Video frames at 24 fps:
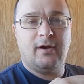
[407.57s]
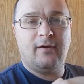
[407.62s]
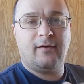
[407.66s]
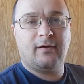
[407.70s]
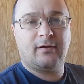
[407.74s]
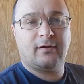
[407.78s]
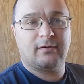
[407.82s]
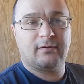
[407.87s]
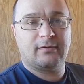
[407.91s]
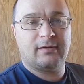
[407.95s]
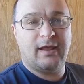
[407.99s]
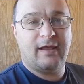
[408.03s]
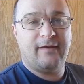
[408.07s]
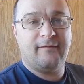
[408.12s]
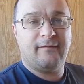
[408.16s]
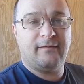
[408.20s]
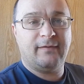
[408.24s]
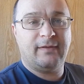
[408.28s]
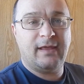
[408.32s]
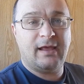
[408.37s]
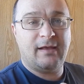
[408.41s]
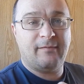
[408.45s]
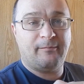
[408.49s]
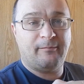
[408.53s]
that
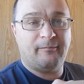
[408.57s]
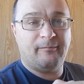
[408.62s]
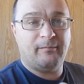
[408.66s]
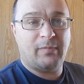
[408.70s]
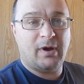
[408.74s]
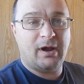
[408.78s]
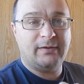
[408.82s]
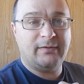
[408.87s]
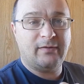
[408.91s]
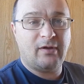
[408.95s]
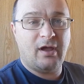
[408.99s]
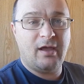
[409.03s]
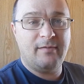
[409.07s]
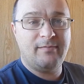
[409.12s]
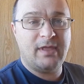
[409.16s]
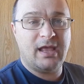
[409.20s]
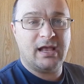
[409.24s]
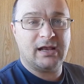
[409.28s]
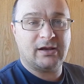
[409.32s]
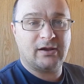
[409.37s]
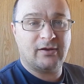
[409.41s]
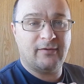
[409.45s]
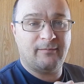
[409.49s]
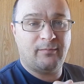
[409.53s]
by time
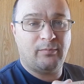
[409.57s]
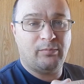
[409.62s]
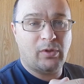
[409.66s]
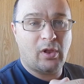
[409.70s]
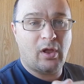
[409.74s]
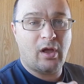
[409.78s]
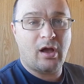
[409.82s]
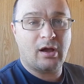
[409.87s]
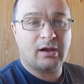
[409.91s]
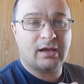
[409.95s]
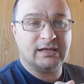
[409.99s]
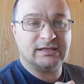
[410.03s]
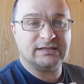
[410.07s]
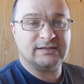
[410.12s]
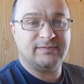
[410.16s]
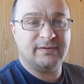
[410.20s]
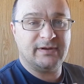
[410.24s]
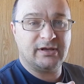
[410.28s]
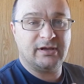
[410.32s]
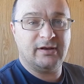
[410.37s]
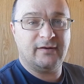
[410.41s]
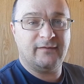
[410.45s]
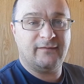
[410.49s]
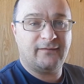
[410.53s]

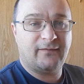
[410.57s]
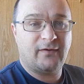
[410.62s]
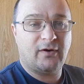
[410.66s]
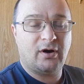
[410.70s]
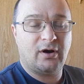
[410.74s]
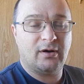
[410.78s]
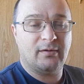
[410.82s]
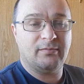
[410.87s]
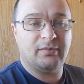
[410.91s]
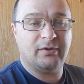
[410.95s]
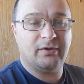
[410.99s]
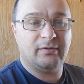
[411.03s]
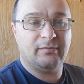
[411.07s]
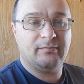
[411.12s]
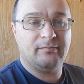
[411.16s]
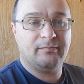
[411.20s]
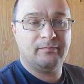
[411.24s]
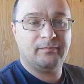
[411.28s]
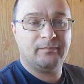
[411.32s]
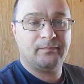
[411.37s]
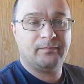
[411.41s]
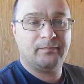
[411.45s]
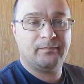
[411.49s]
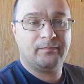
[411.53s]

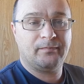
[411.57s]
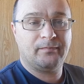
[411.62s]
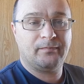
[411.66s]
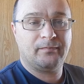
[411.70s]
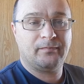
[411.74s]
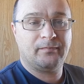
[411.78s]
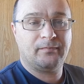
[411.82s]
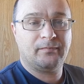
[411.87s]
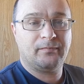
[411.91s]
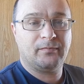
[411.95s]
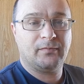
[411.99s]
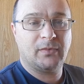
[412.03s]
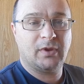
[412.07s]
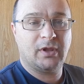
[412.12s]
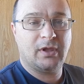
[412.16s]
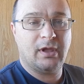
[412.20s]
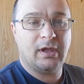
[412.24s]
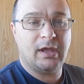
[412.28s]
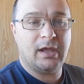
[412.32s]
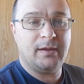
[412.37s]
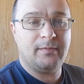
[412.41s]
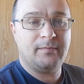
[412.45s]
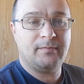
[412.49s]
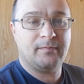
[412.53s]
that block has
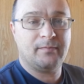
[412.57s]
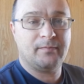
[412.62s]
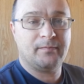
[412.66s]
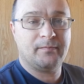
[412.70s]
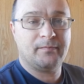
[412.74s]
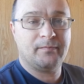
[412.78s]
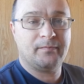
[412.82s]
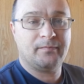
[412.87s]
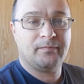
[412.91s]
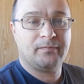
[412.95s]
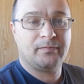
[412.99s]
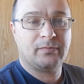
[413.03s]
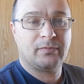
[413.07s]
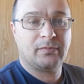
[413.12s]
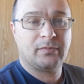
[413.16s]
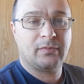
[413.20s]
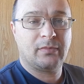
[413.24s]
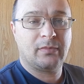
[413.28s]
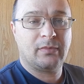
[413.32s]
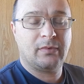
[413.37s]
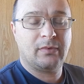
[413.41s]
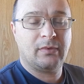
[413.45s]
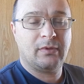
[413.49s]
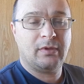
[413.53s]
been confirmed,
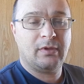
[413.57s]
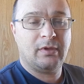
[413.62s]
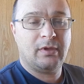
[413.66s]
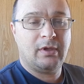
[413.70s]
his